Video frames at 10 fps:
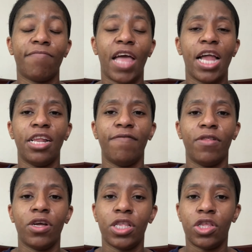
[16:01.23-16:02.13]
I didn't even
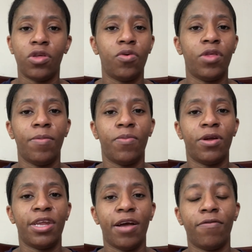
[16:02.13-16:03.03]
look to see who they
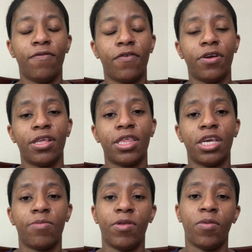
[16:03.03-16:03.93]
put down for his
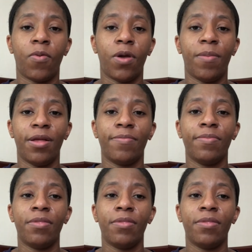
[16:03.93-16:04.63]
6 month appointment,